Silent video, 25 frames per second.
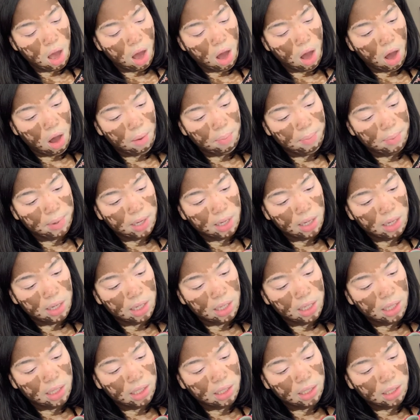opening
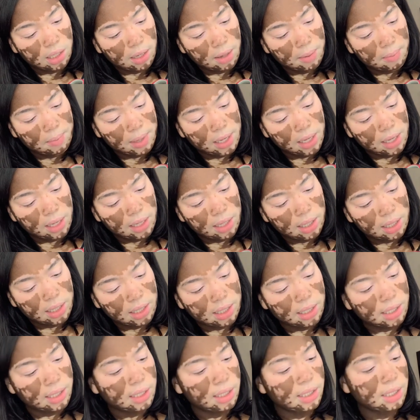these up
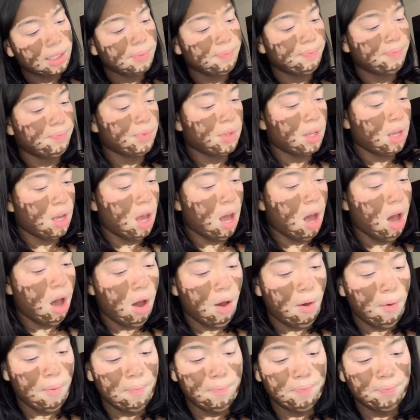because,
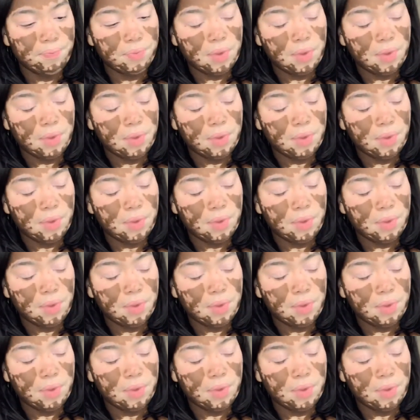y'all,